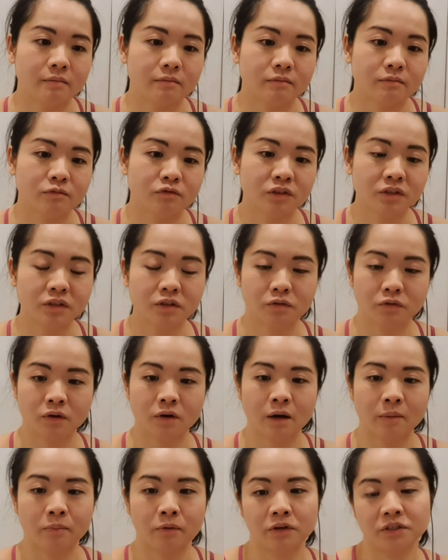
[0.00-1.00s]
first of
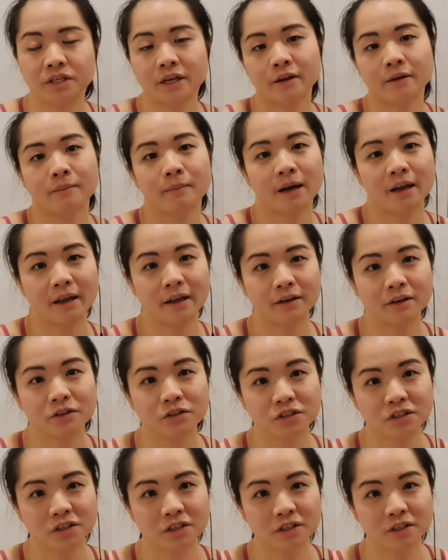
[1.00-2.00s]
all, I protect my
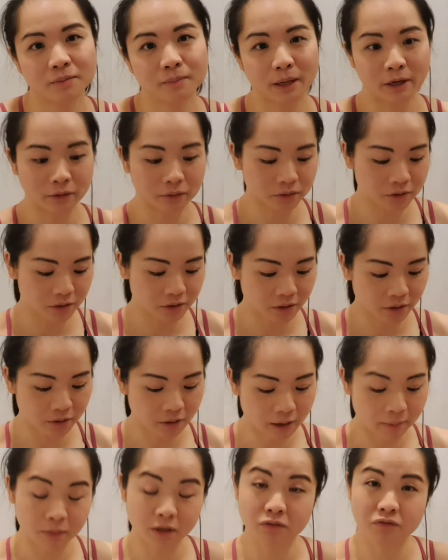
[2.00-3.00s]
energy, but also
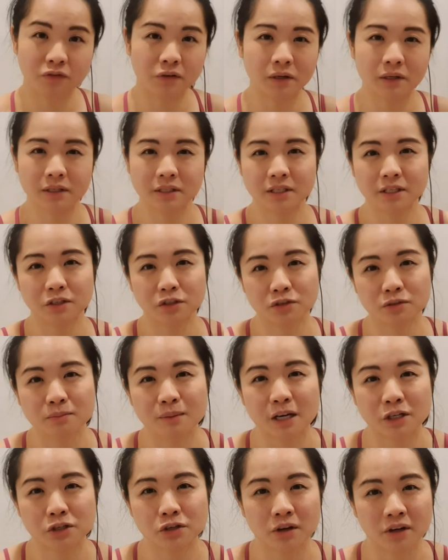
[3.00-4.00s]
I'm not focusing too
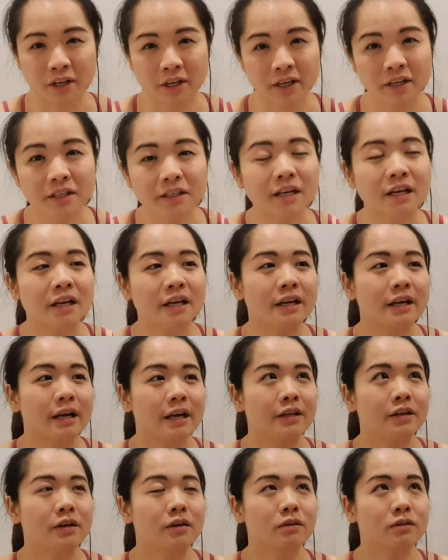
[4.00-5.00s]
much on it.
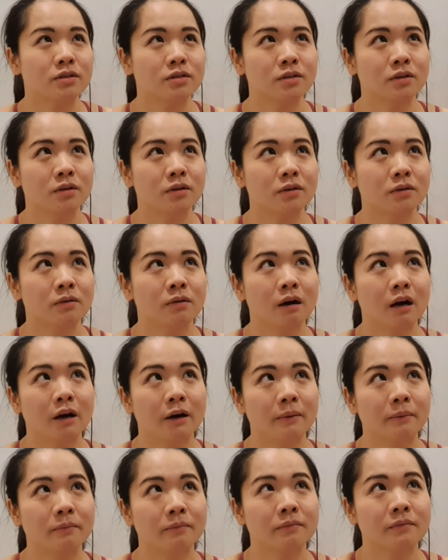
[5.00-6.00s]
And
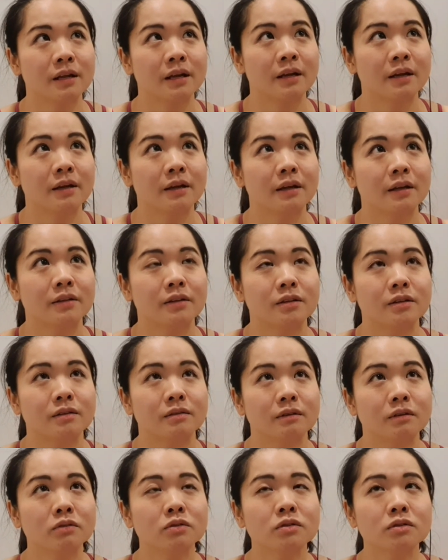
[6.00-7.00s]
also, it
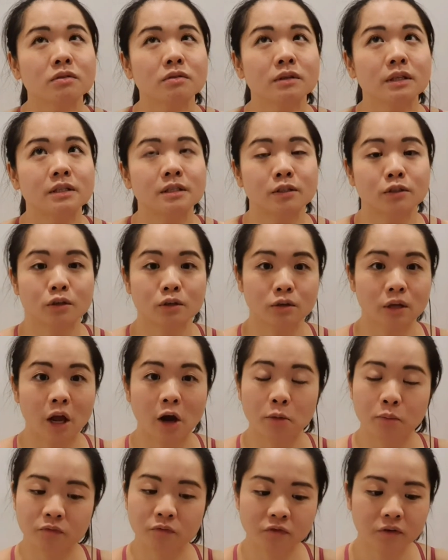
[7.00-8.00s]
also is
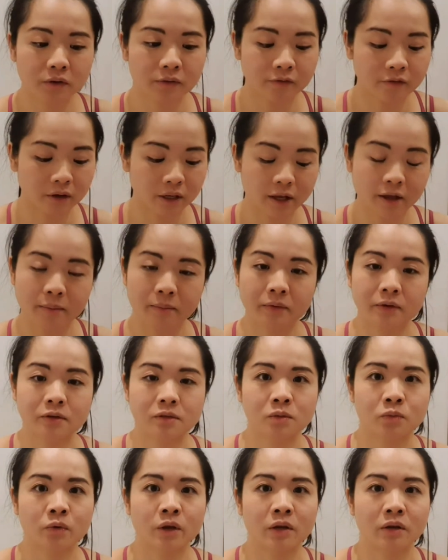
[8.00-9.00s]
helpful for them
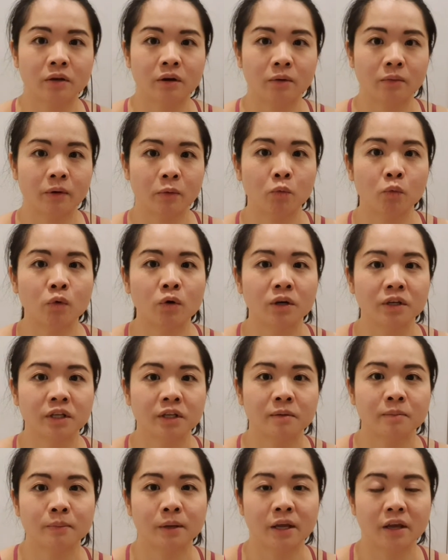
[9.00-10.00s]
because we are not
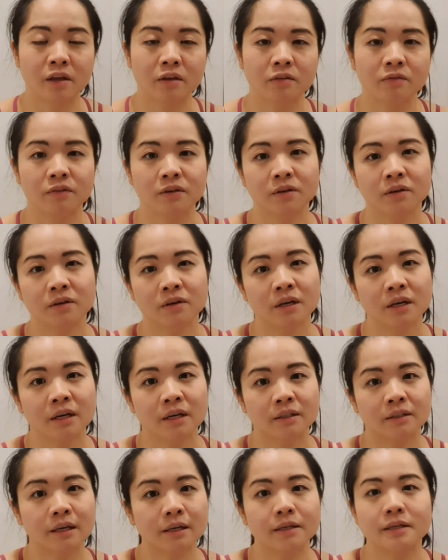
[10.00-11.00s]
rewarding behavior
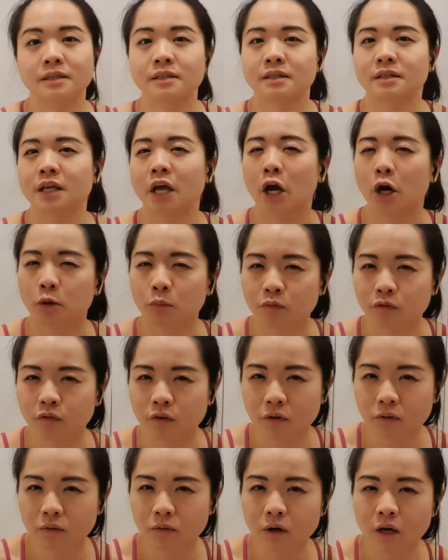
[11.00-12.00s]
that isn't
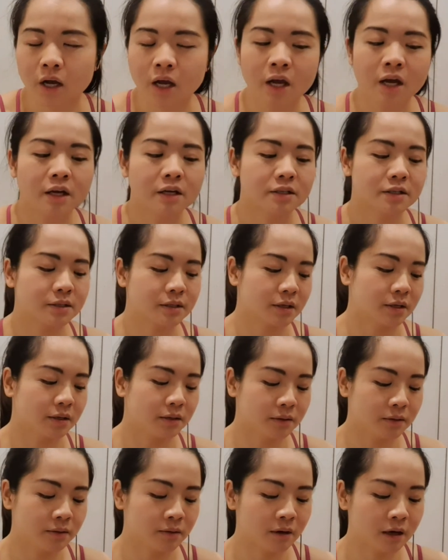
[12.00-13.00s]
helpful.
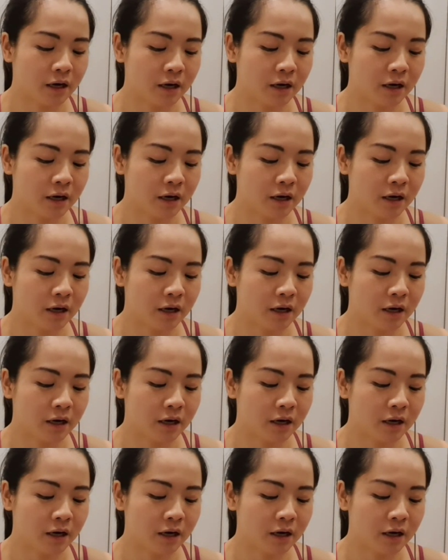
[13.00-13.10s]
So,